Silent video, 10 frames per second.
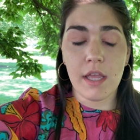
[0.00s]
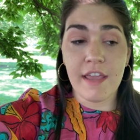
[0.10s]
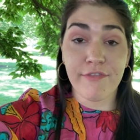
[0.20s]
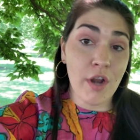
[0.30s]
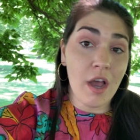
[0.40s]

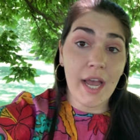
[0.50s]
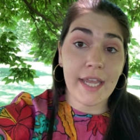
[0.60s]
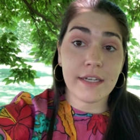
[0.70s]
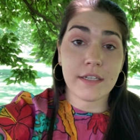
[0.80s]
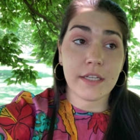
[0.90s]
if
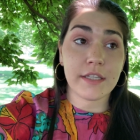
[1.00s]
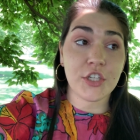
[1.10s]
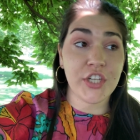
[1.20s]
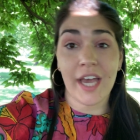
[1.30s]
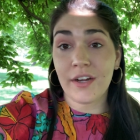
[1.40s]
not, the
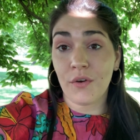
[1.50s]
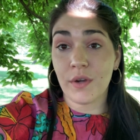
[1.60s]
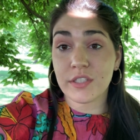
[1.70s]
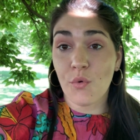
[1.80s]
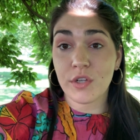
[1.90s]
shadow
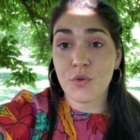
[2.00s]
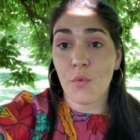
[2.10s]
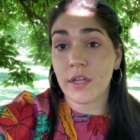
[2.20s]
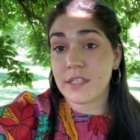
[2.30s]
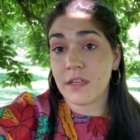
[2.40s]
is going to
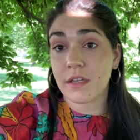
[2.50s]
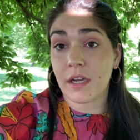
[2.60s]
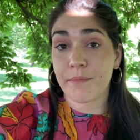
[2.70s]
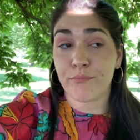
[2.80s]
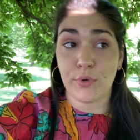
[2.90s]
want to
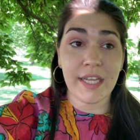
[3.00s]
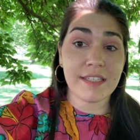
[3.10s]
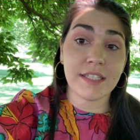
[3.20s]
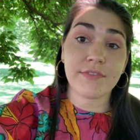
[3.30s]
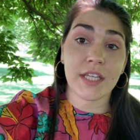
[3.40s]
bring
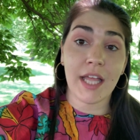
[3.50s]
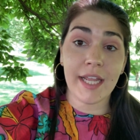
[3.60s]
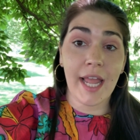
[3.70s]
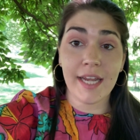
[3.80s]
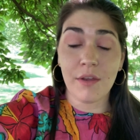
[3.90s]
itself to
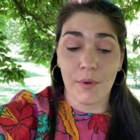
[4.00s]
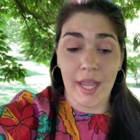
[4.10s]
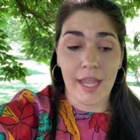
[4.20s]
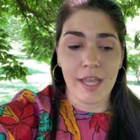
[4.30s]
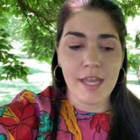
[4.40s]
light
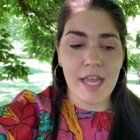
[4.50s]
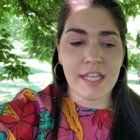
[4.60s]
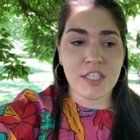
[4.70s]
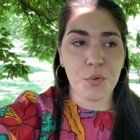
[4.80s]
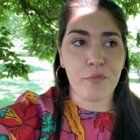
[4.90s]
anyway.
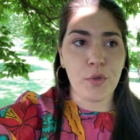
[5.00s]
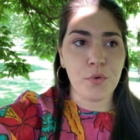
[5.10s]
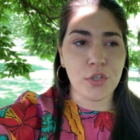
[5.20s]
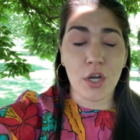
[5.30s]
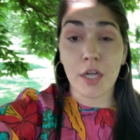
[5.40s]
And so if you
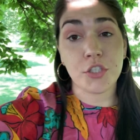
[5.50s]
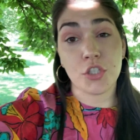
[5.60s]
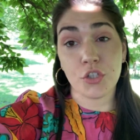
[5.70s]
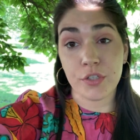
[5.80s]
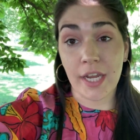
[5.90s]
are the
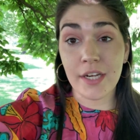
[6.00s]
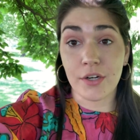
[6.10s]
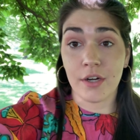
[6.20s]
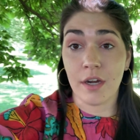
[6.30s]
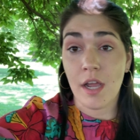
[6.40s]
conscious
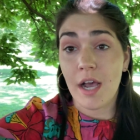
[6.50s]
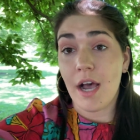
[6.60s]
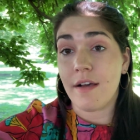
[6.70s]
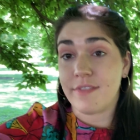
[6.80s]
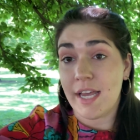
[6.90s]
creator
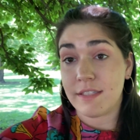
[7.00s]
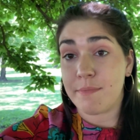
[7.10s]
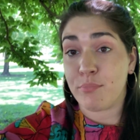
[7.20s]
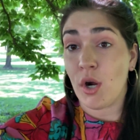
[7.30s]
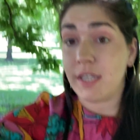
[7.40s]
of that
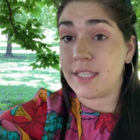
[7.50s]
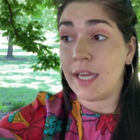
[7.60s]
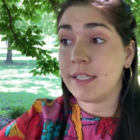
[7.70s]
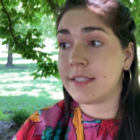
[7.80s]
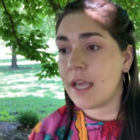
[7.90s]

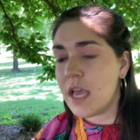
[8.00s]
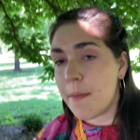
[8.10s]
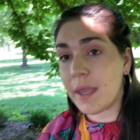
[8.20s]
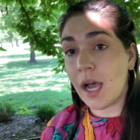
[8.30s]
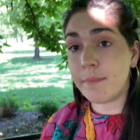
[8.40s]
process,
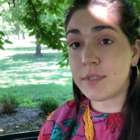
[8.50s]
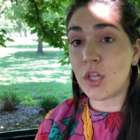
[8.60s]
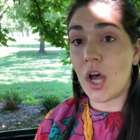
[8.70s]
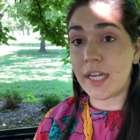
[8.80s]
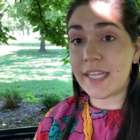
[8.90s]
becomes a
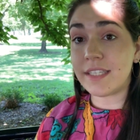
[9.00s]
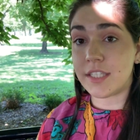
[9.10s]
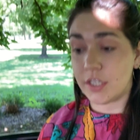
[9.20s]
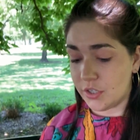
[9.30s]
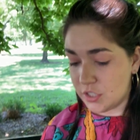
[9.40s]
lot
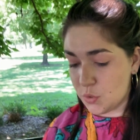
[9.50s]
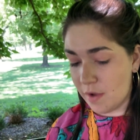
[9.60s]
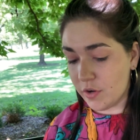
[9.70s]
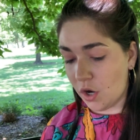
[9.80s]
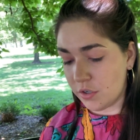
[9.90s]
easier. And so I
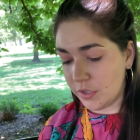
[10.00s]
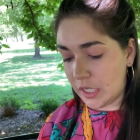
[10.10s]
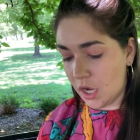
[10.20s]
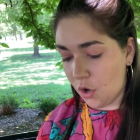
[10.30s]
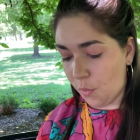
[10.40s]
have a Carl
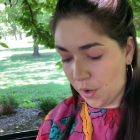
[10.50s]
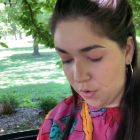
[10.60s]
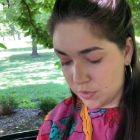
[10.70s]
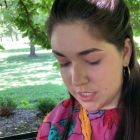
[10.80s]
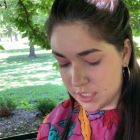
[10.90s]
Jung
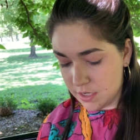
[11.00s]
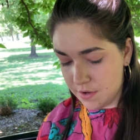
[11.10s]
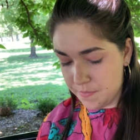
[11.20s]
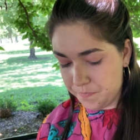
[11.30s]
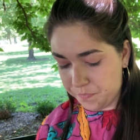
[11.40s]
quote
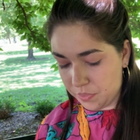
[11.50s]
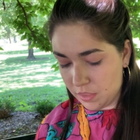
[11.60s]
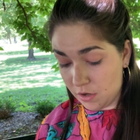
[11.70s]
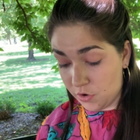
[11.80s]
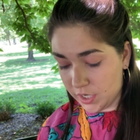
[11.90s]

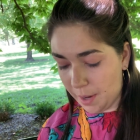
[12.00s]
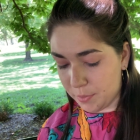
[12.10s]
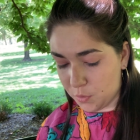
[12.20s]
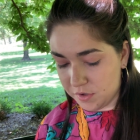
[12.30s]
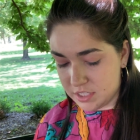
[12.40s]
or a
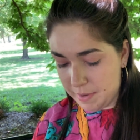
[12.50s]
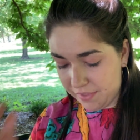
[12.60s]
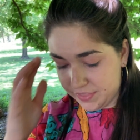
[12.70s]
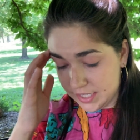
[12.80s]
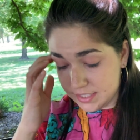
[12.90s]
couple quotes
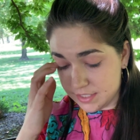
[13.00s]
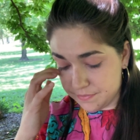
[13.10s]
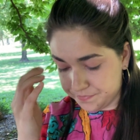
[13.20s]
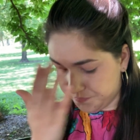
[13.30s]
about this.